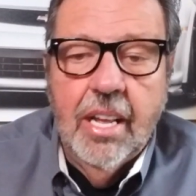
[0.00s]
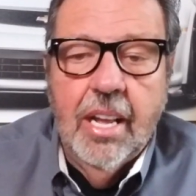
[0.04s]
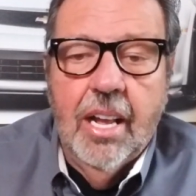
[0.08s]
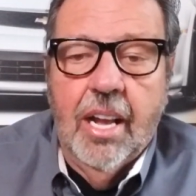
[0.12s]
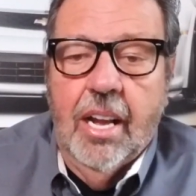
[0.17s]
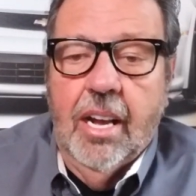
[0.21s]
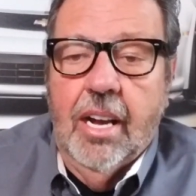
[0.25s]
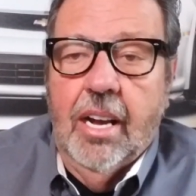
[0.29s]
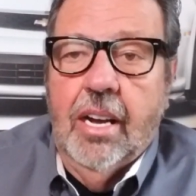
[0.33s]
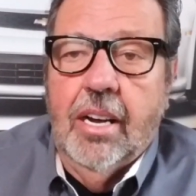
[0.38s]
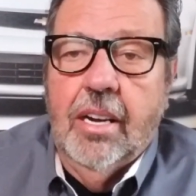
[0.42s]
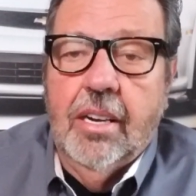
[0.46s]

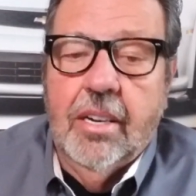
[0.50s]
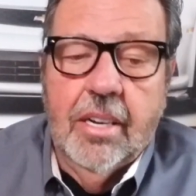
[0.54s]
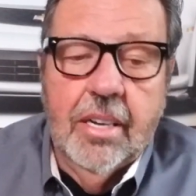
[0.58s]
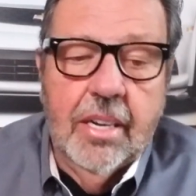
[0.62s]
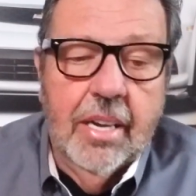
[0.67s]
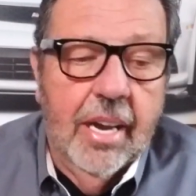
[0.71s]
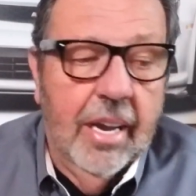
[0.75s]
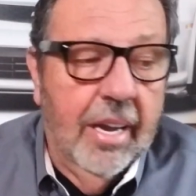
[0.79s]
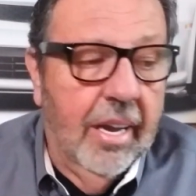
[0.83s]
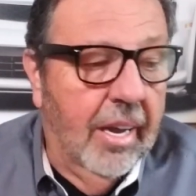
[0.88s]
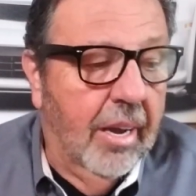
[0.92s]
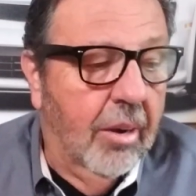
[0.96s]

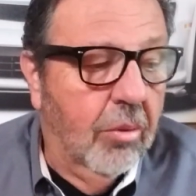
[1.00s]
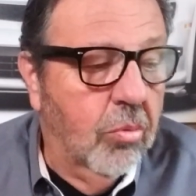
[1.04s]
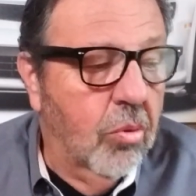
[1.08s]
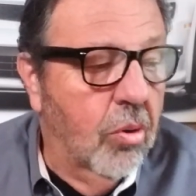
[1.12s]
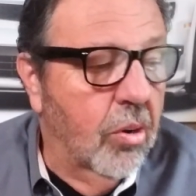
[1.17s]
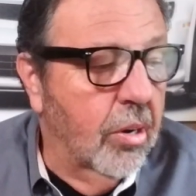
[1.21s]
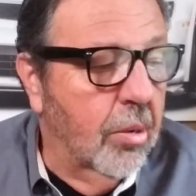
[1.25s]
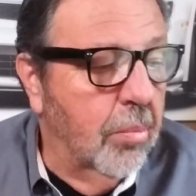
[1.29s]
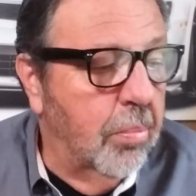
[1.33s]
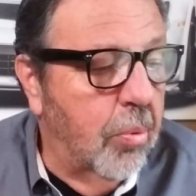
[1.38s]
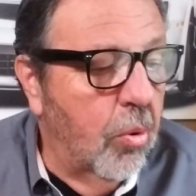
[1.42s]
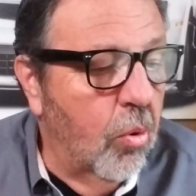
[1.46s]
I
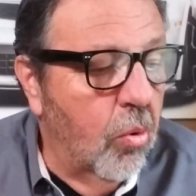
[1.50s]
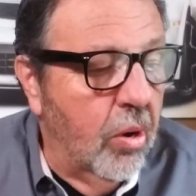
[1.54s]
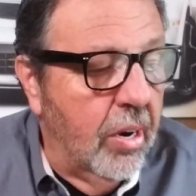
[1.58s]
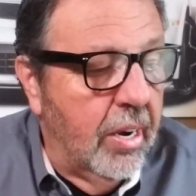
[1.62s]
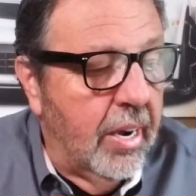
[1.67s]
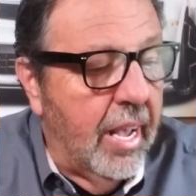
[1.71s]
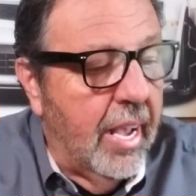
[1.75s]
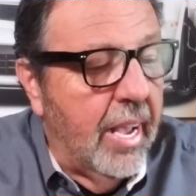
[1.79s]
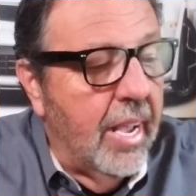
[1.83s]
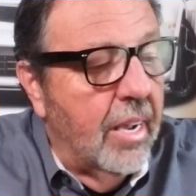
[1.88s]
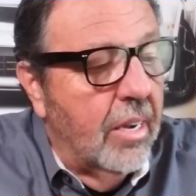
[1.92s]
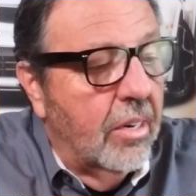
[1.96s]
want to point
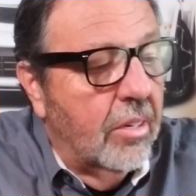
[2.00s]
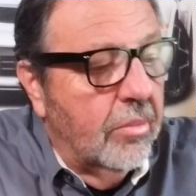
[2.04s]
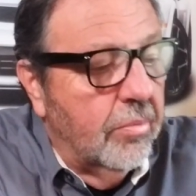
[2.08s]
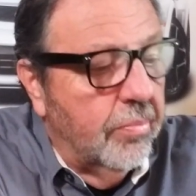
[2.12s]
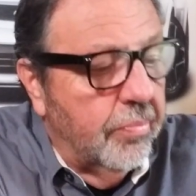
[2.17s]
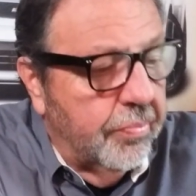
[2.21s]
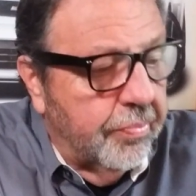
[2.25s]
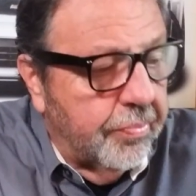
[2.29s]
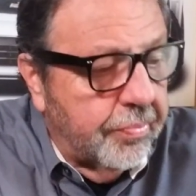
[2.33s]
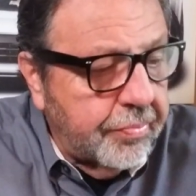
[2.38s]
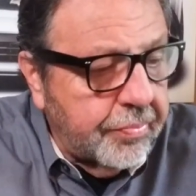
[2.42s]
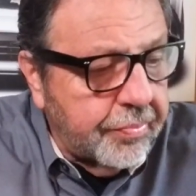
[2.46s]
out
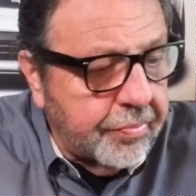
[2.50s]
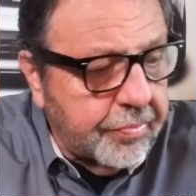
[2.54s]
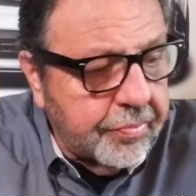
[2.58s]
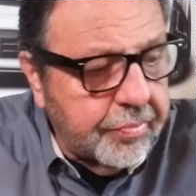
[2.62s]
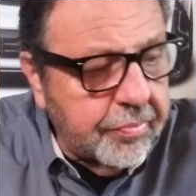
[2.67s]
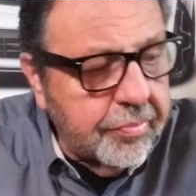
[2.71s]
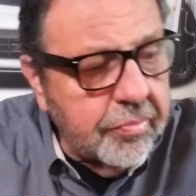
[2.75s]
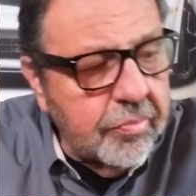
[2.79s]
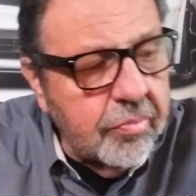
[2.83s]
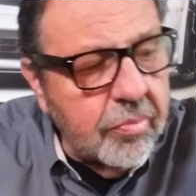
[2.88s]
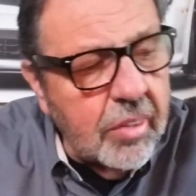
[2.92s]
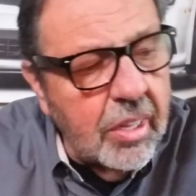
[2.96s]

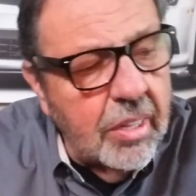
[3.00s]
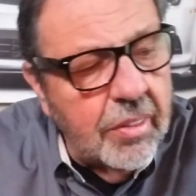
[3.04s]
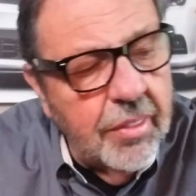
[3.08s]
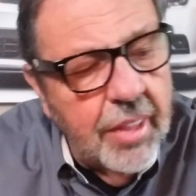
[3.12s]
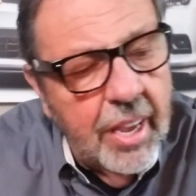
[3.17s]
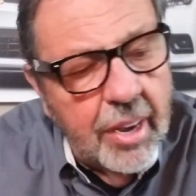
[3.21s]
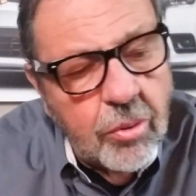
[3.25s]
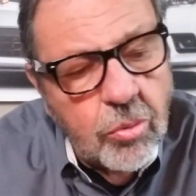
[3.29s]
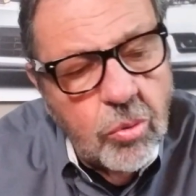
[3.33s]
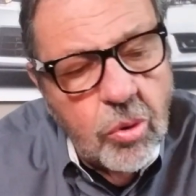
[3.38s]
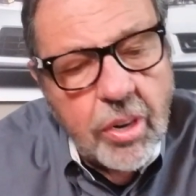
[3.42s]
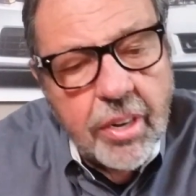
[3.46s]

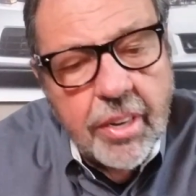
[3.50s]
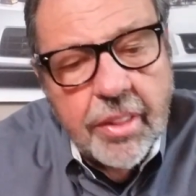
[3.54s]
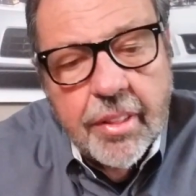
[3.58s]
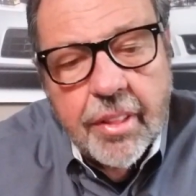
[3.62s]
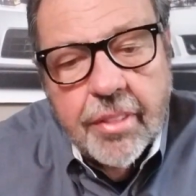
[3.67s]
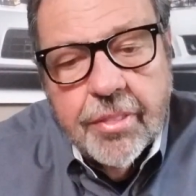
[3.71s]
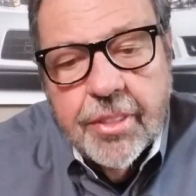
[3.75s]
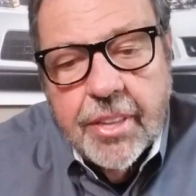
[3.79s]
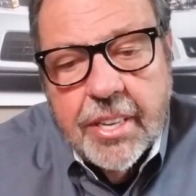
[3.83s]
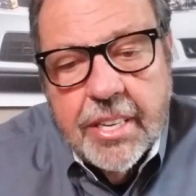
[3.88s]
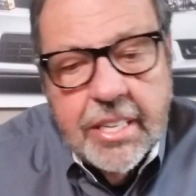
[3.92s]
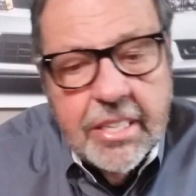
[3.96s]
that one of the
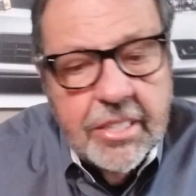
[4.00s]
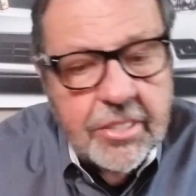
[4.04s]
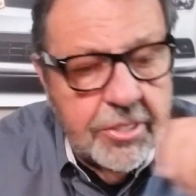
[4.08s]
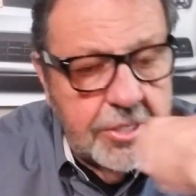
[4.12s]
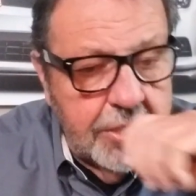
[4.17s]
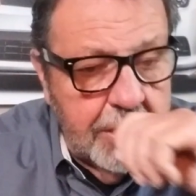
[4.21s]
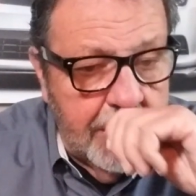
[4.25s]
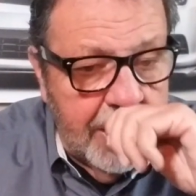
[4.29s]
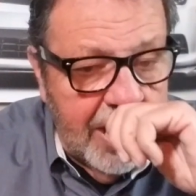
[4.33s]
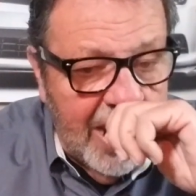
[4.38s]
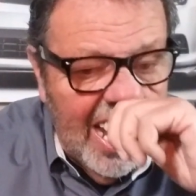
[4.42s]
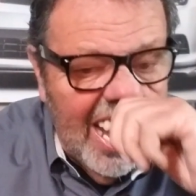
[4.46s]
things
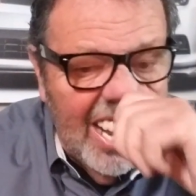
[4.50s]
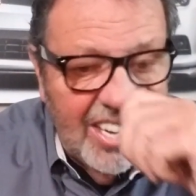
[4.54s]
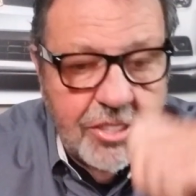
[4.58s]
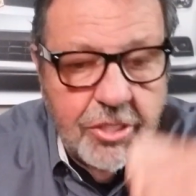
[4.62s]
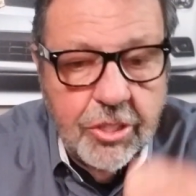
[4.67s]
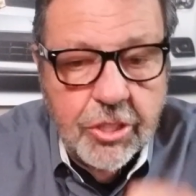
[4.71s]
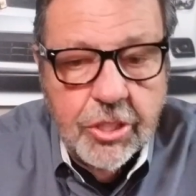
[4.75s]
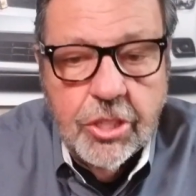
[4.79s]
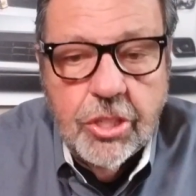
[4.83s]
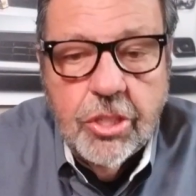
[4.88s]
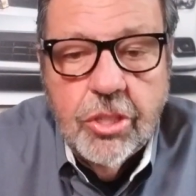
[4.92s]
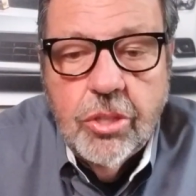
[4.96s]
that I
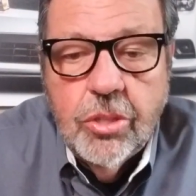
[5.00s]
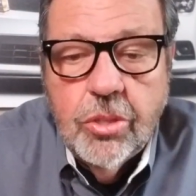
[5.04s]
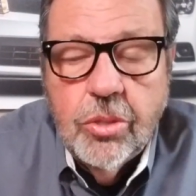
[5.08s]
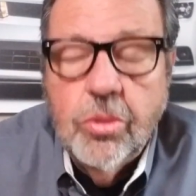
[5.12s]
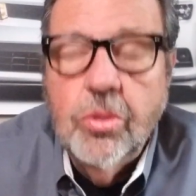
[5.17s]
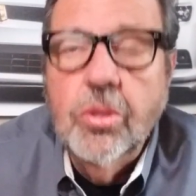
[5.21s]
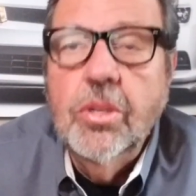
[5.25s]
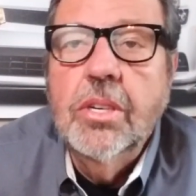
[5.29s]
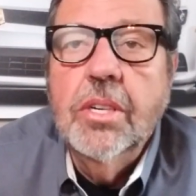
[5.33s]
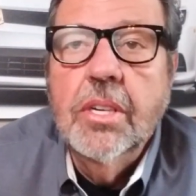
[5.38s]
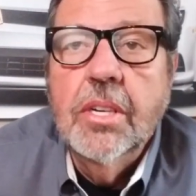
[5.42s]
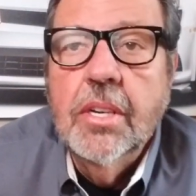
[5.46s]
do